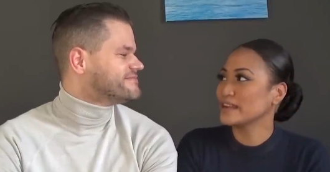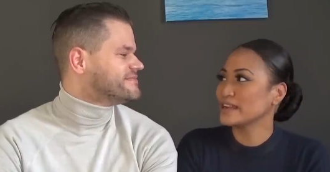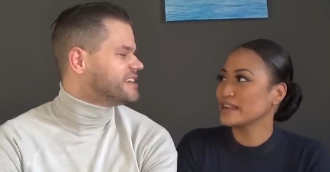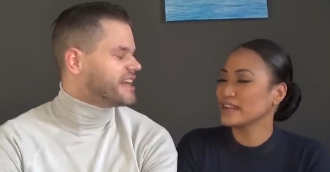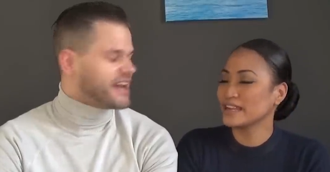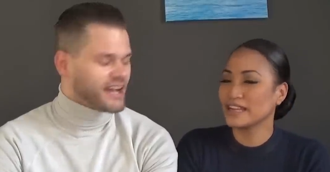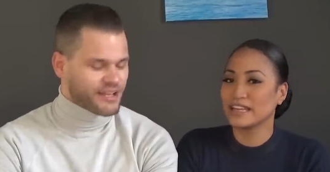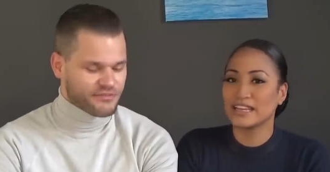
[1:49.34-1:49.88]

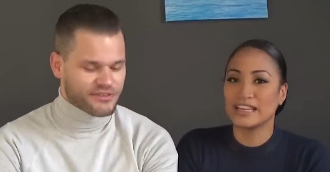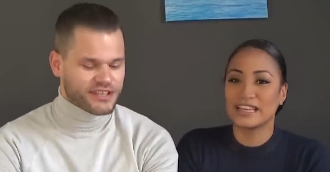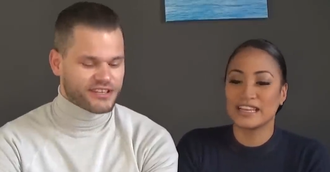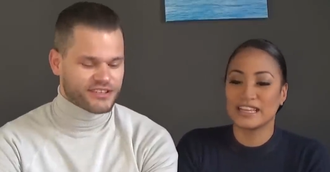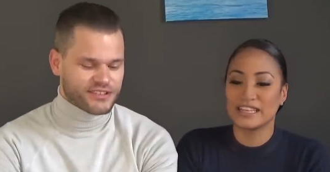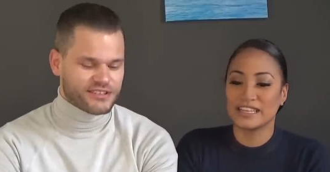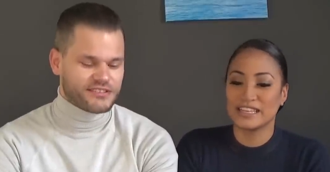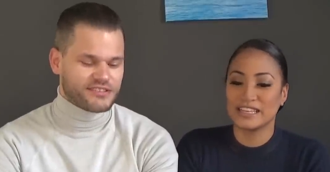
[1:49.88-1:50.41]
Speaker 1: Yeah, I
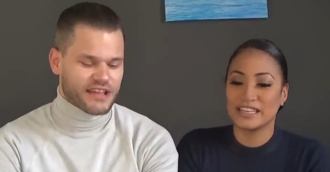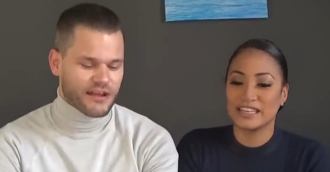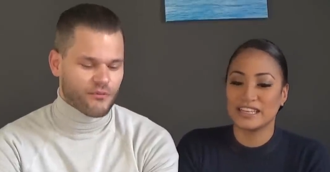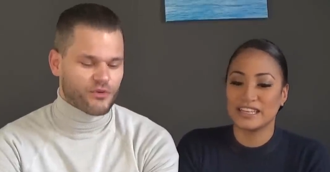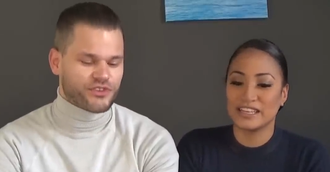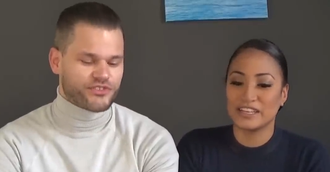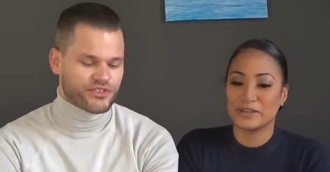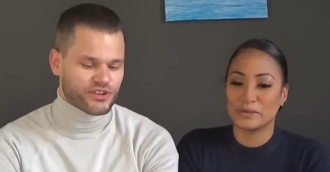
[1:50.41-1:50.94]
think you, that
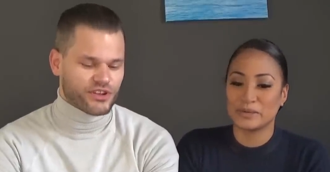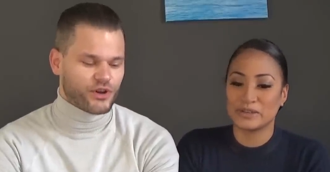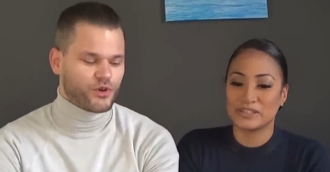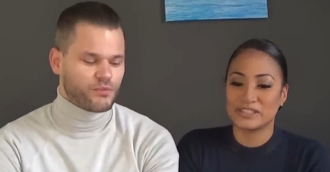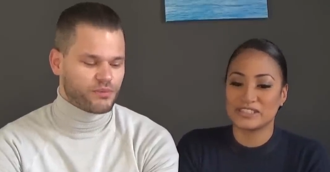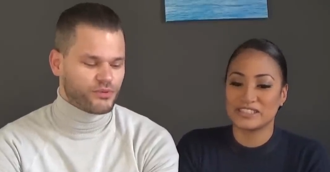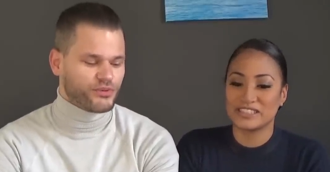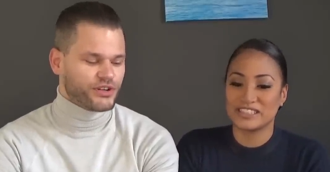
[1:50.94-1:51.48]
was the low
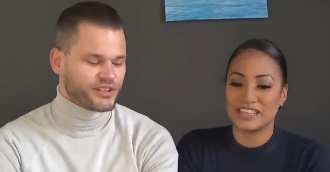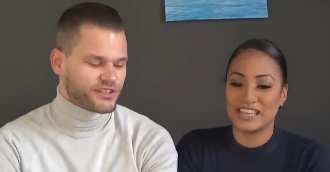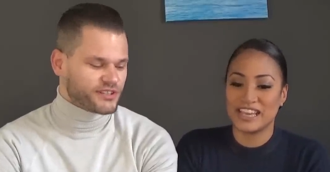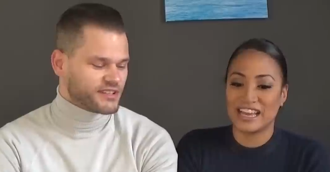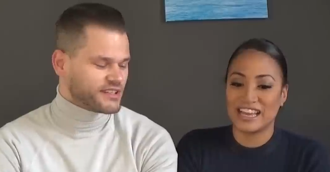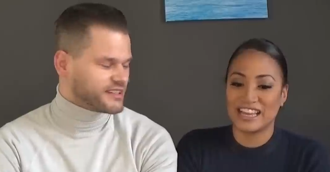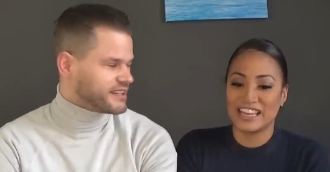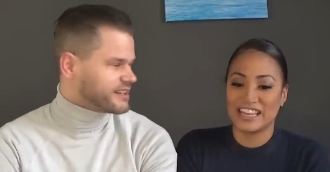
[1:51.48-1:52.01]
point. Yeah.
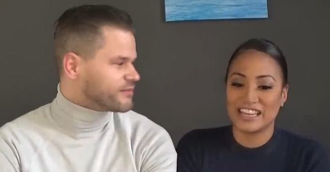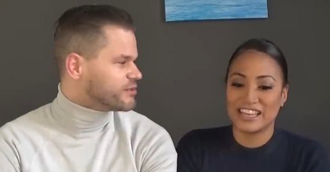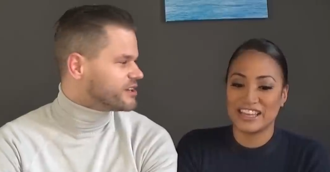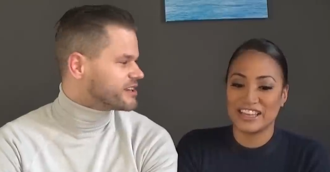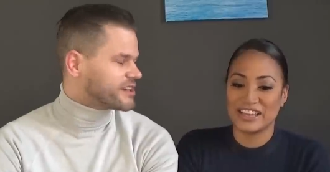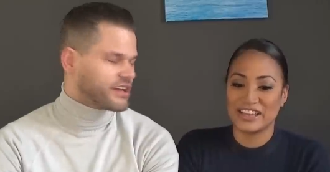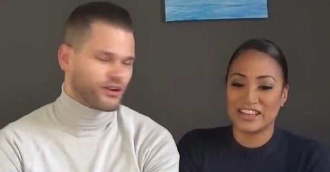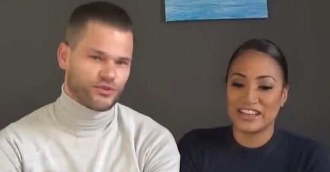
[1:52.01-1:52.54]
It,
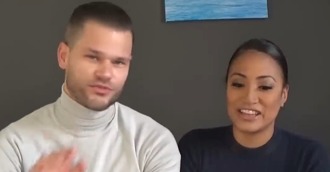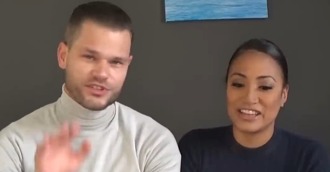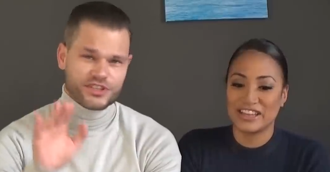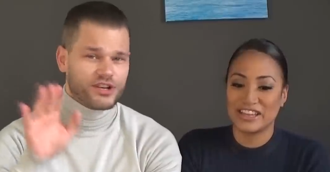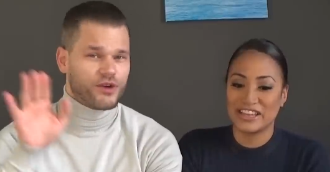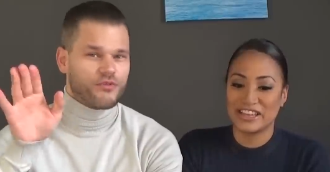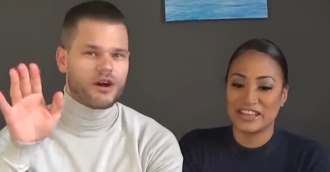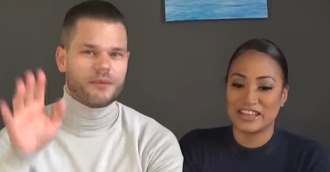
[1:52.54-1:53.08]
it can only
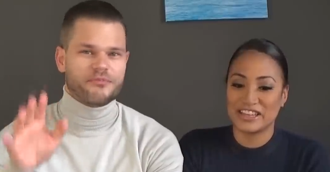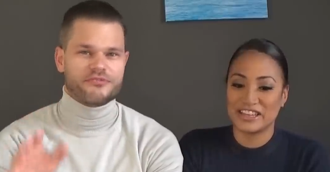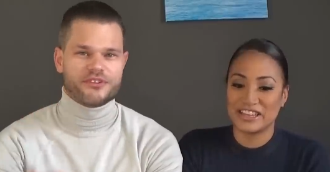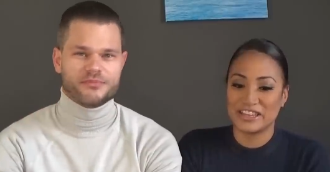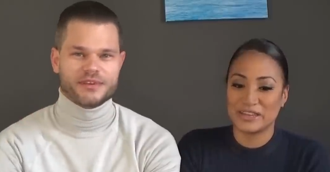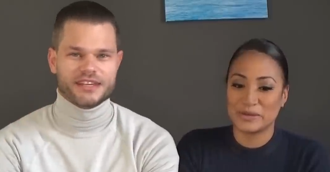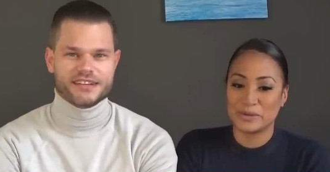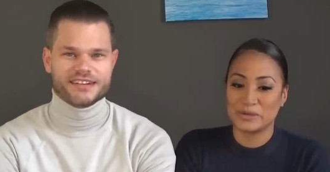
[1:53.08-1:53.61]
go up
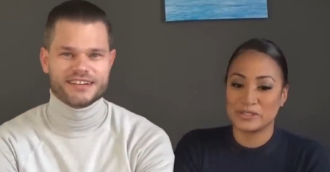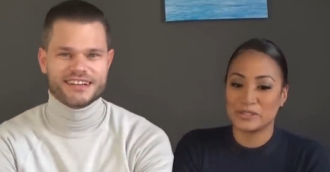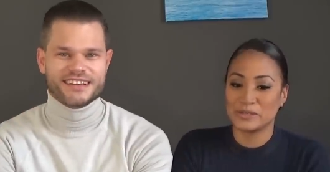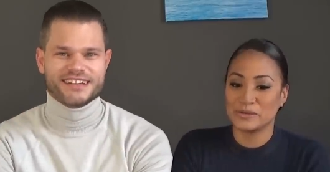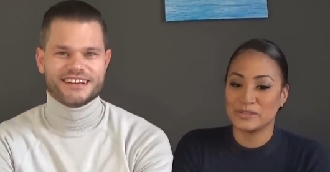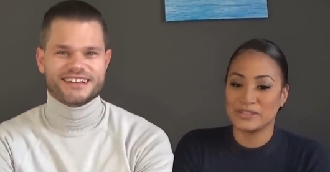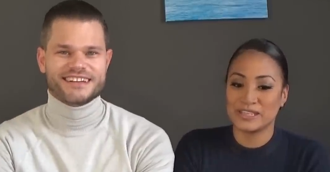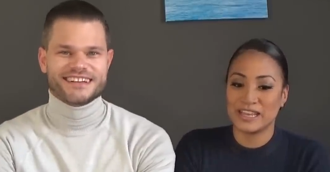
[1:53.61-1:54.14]
from here. It was so
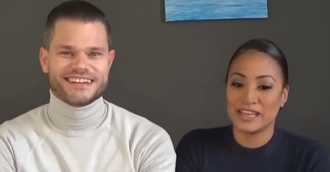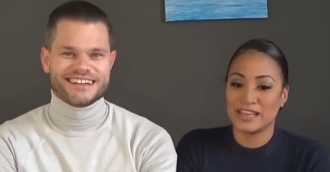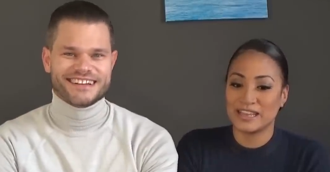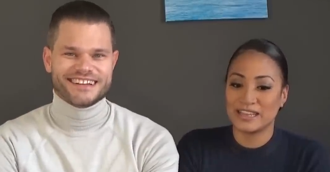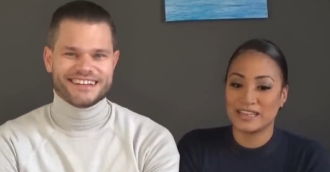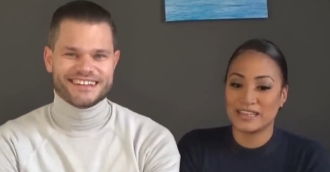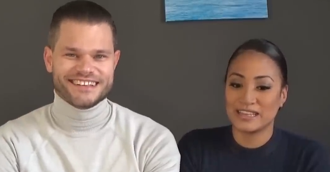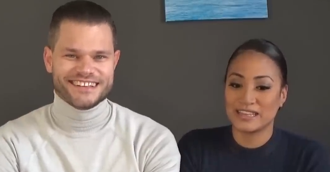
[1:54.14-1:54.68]
sad.
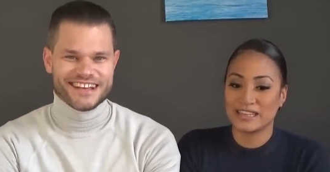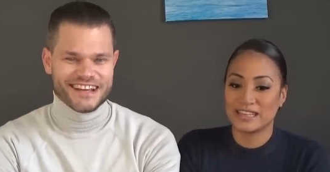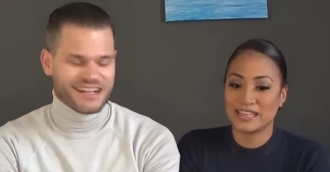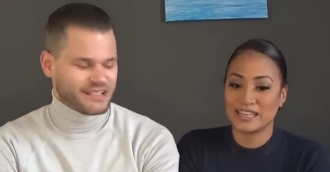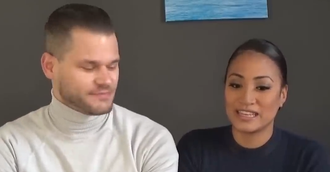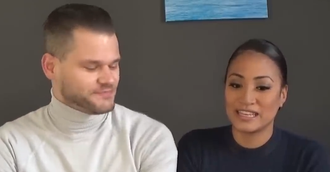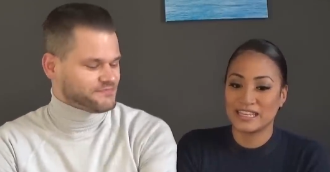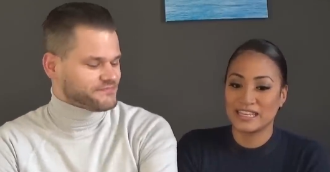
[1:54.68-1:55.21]

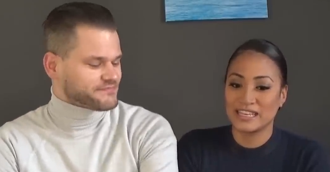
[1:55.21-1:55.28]
Yeah.